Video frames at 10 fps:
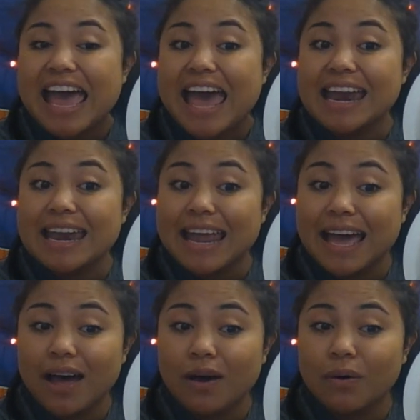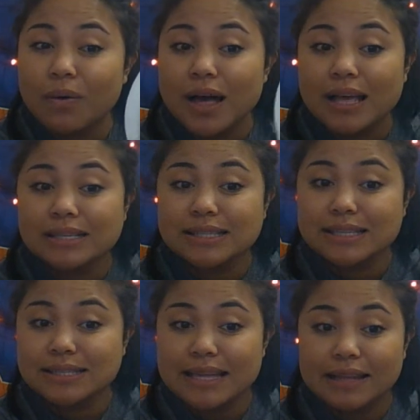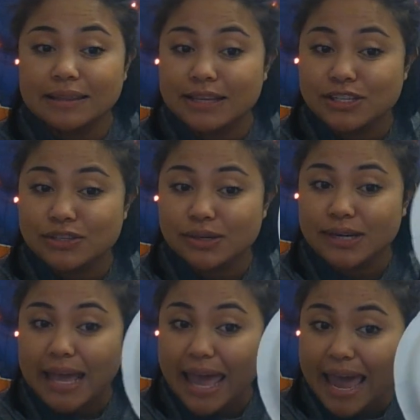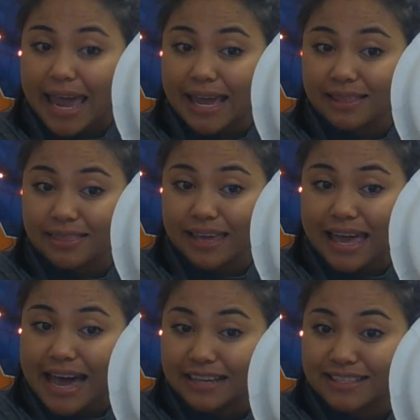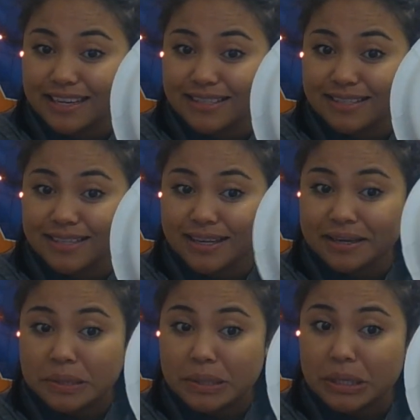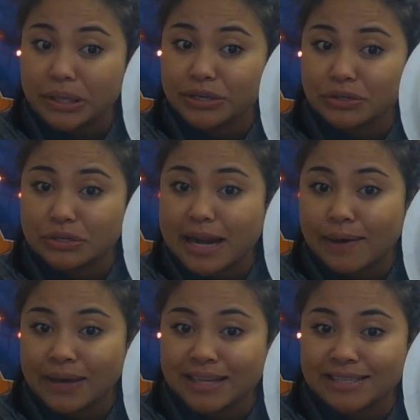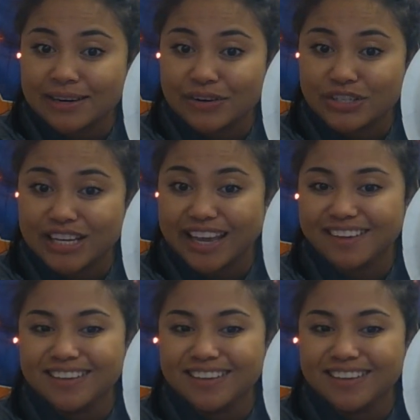And now, since that lizard ate the cactus, the lizard now has energy.